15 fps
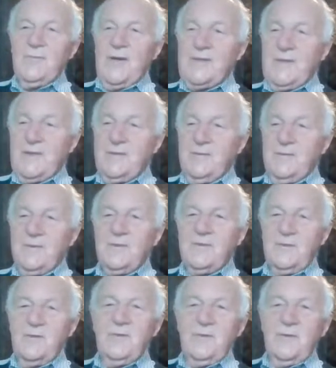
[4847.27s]
way they do
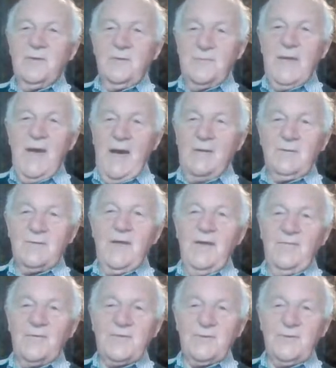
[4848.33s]
it, now or
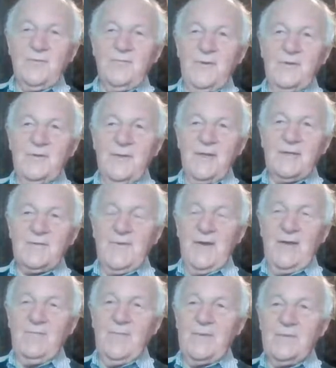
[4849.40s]
never, sort of in the next
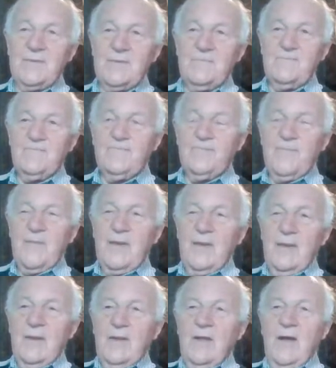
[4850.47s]
5 minutes,
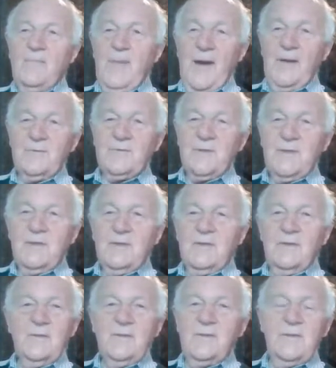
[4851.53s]
about
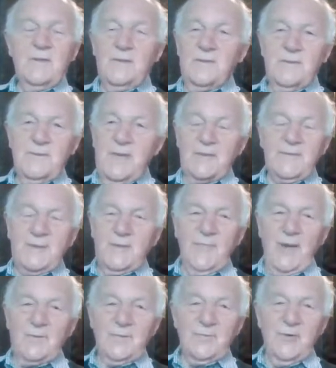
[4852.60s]
nothing
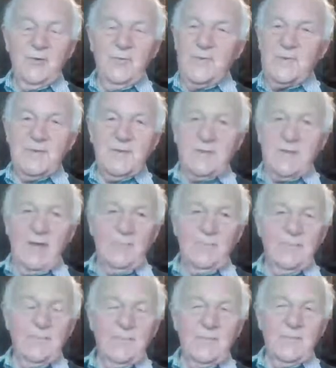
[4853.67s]
about the Rubens had
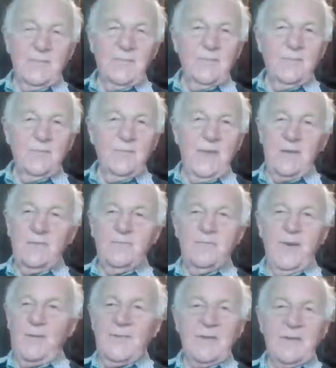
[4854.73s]
come made
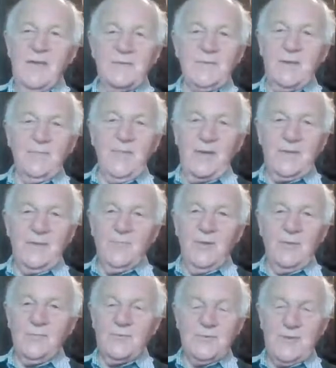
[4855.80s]
public, nothing about it,
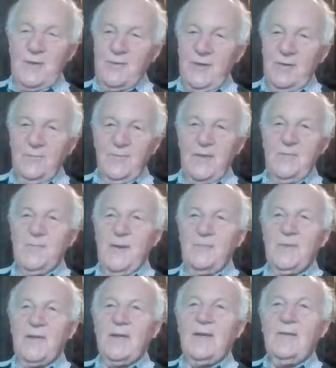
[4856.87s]
what was going on made
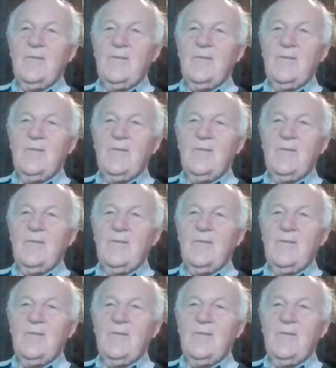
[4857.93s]
public.